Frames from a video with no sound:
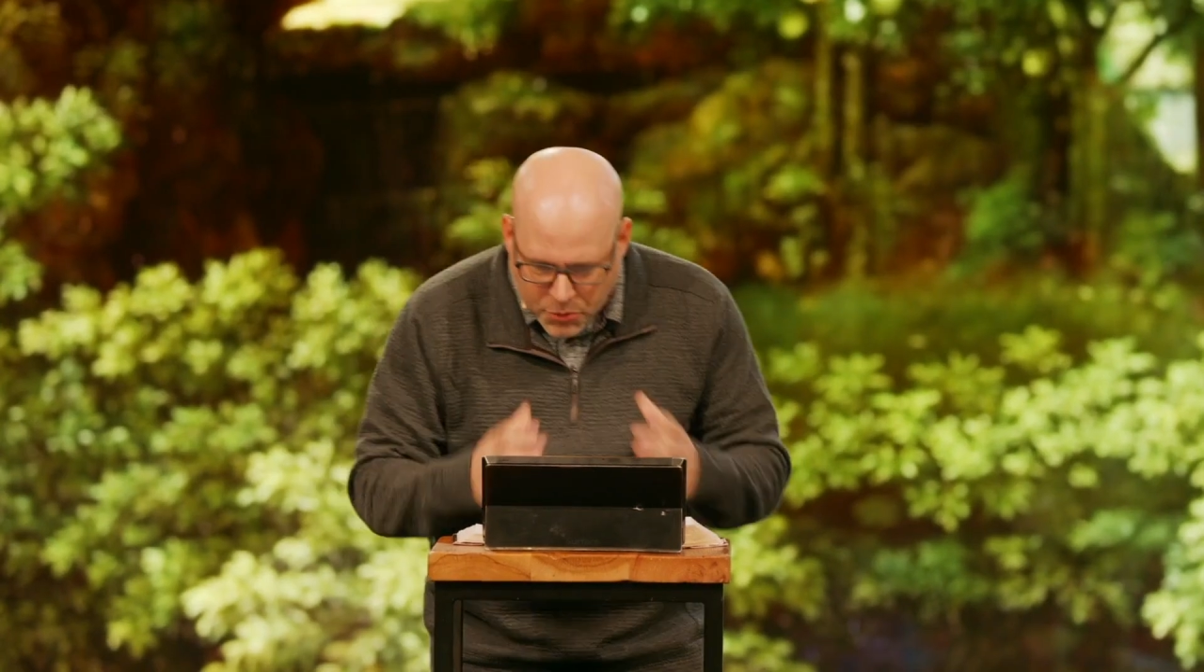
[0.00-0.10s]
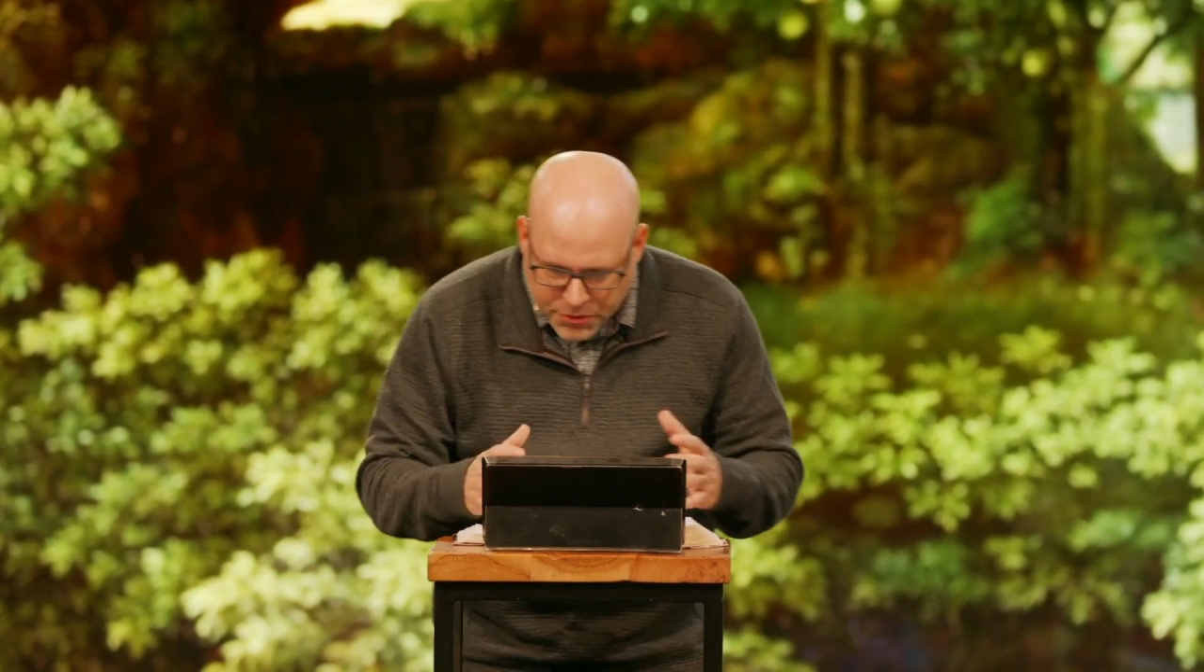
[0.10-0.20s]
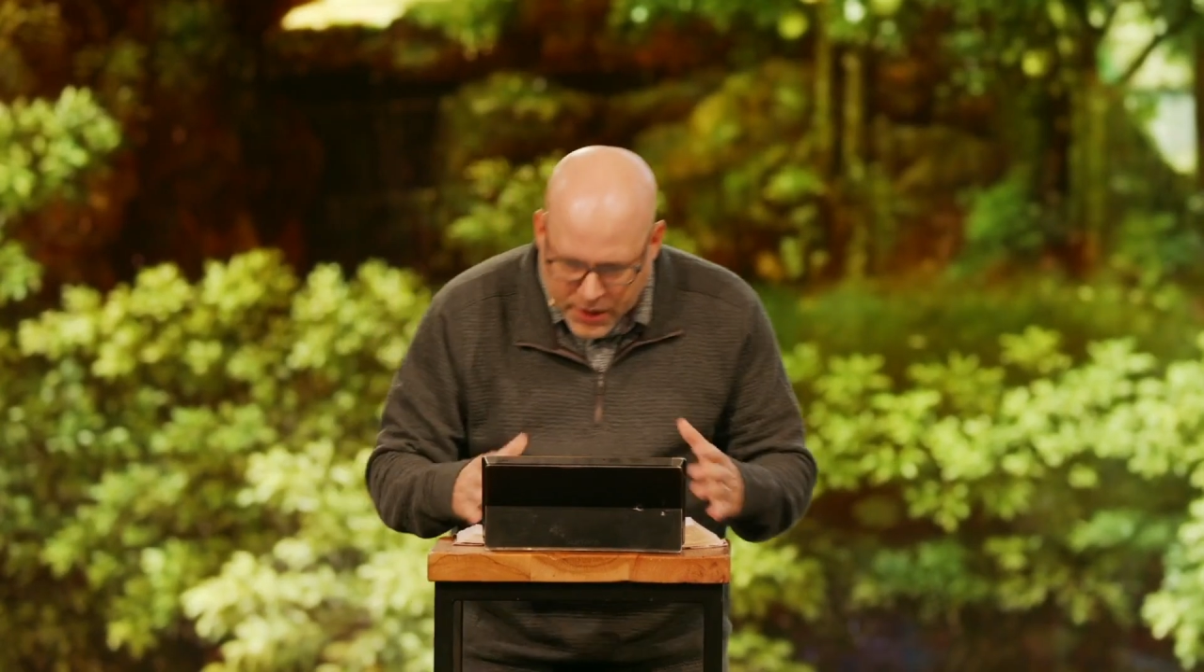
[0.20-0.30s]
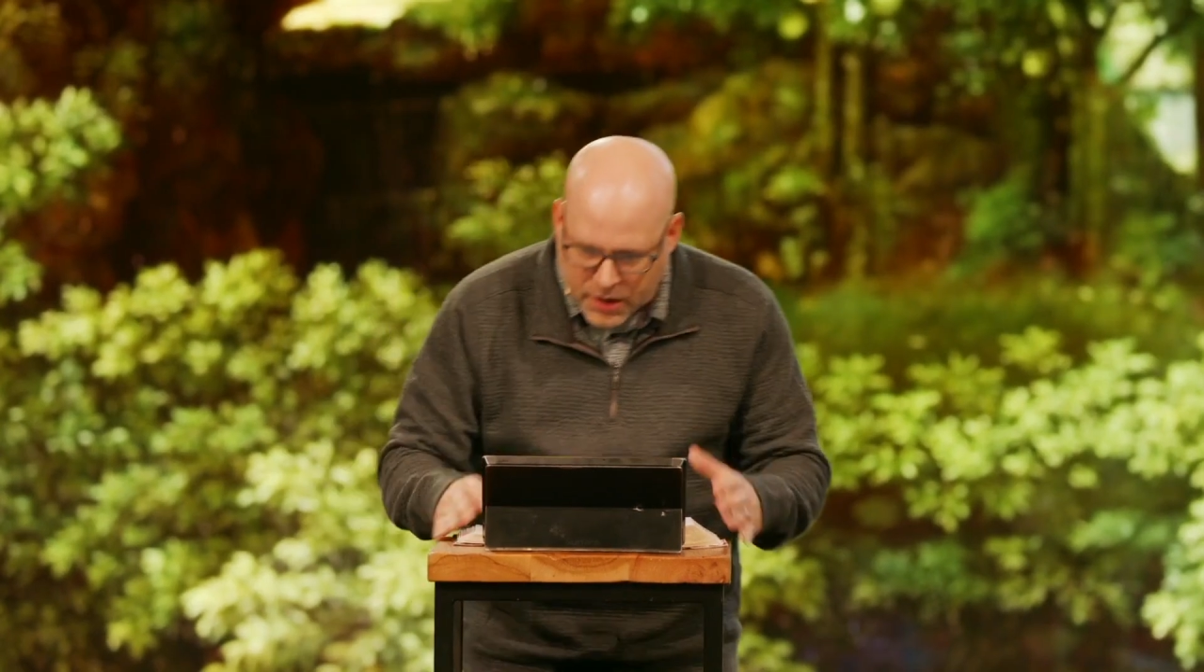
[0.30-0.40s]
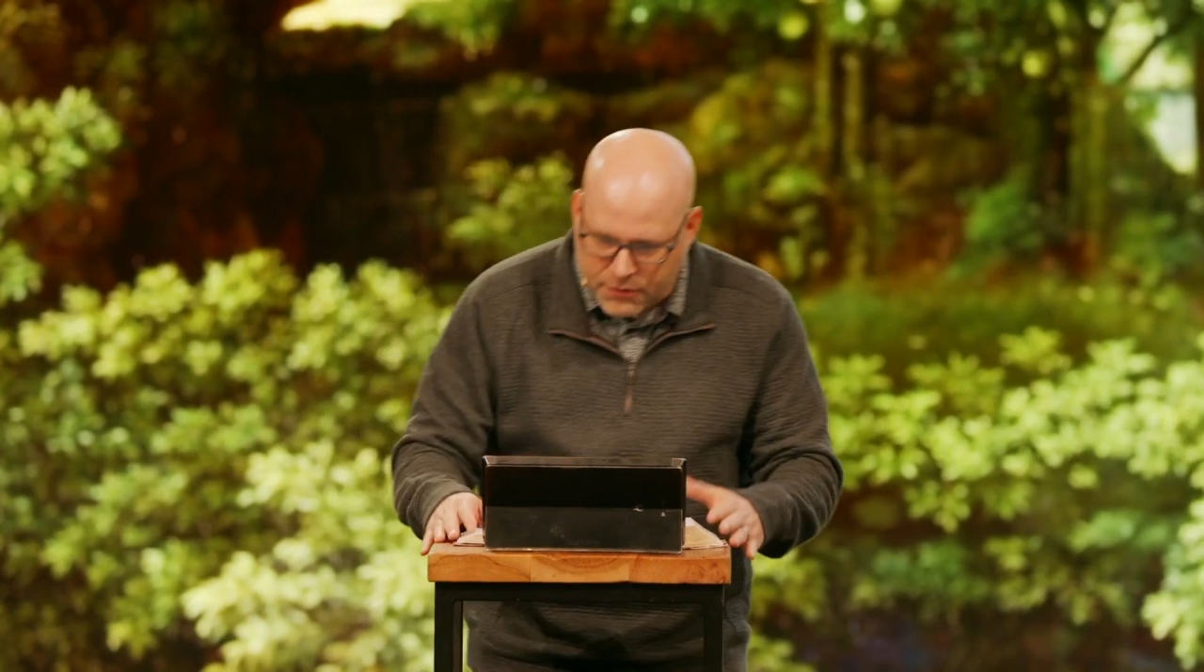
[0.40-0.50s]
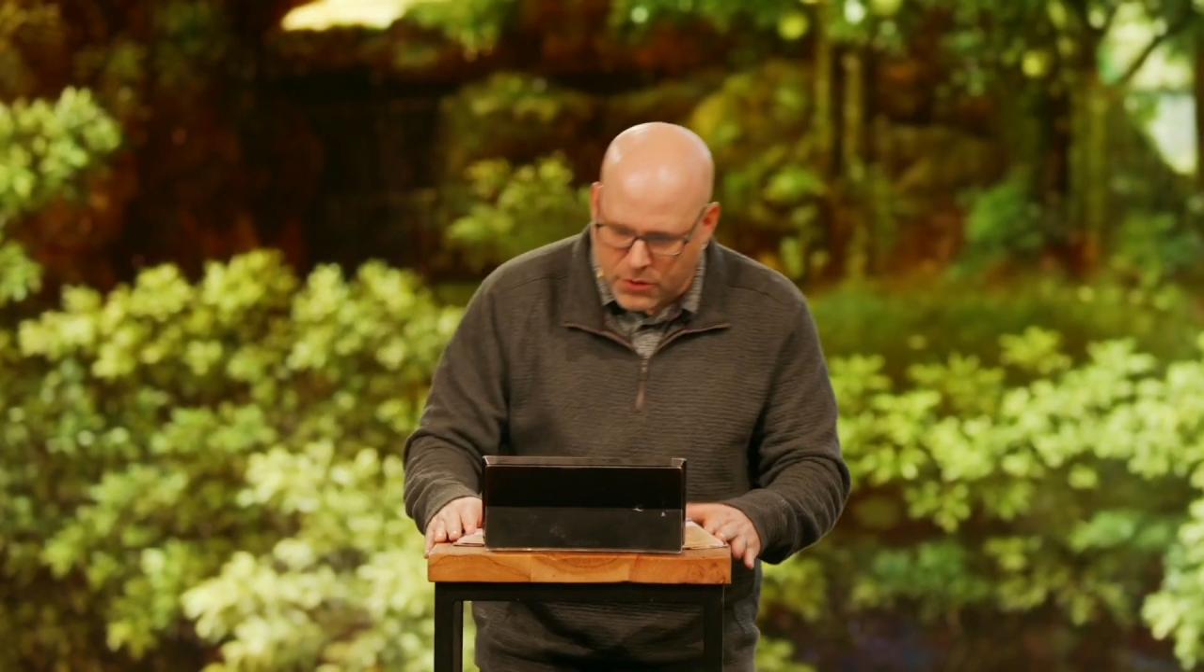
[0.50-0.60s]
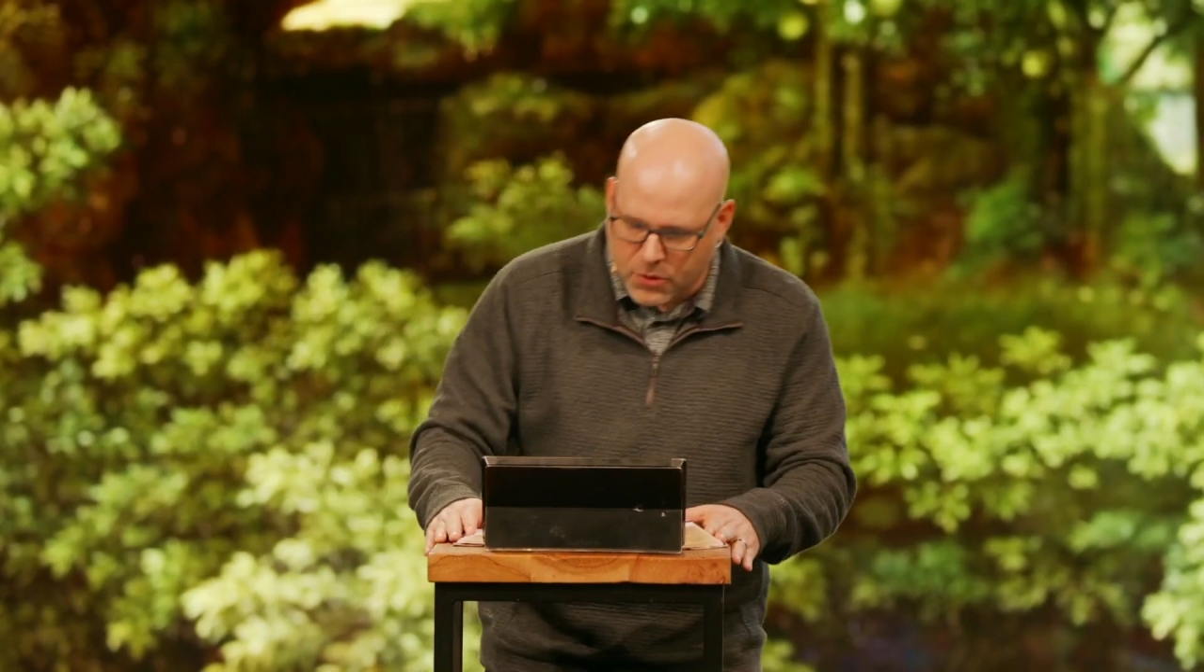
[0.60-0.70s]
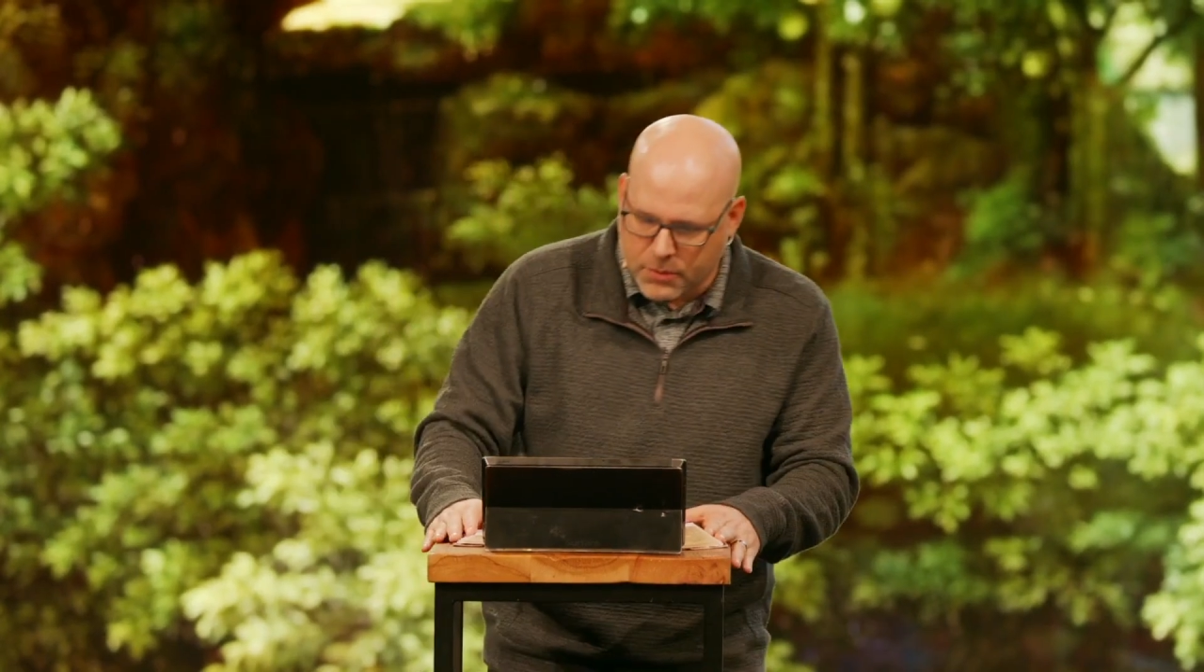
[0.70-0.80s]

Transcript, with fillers: thankful